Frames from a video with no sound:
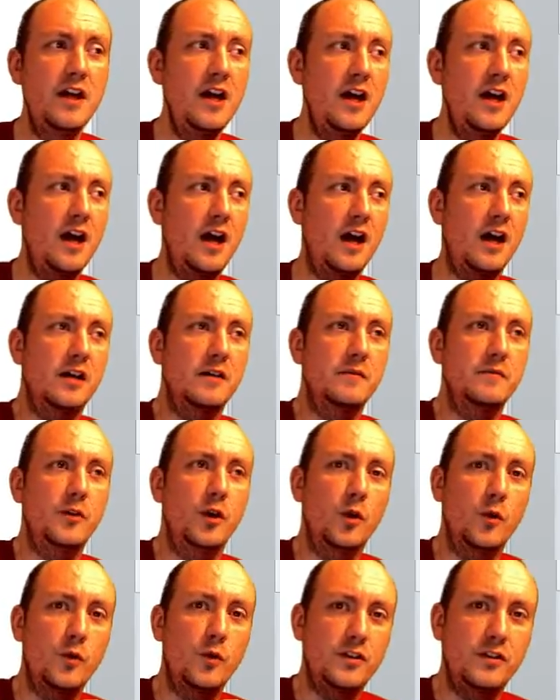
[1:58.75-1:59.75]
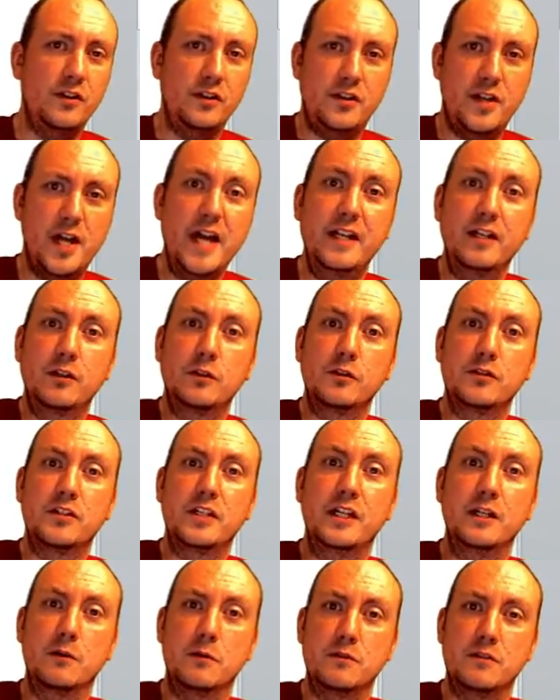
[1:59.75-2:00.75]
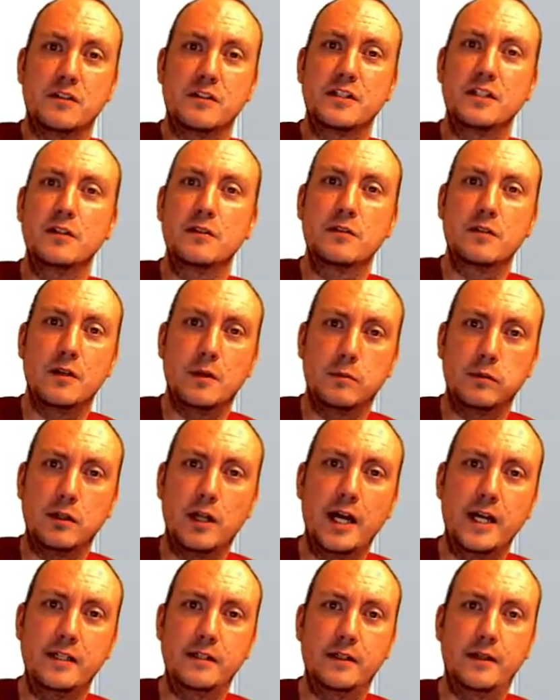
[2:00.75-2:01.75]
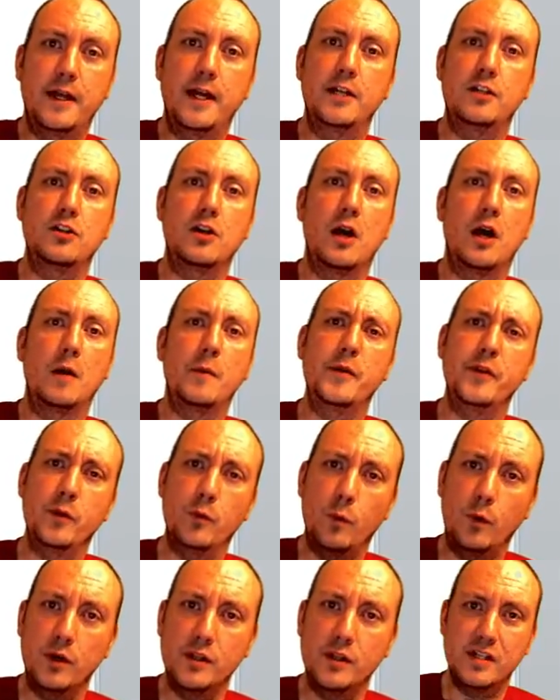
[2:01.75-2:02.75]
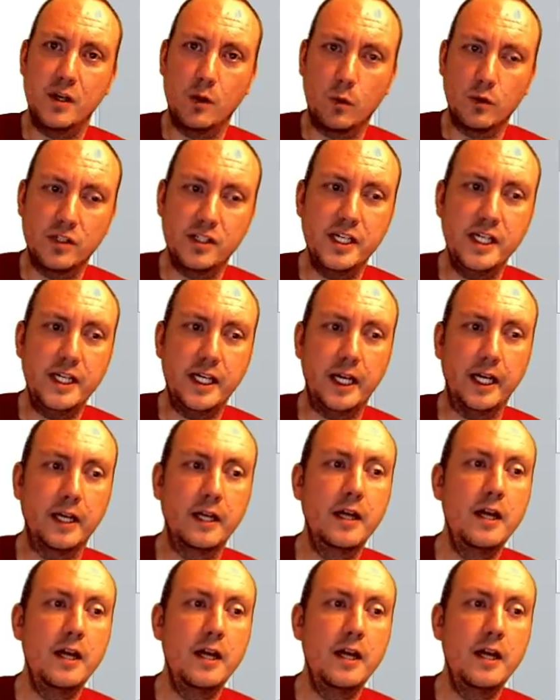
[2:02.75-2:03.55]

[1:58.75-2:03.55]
the technical skills, the skills that apply to that job and the ones seeking.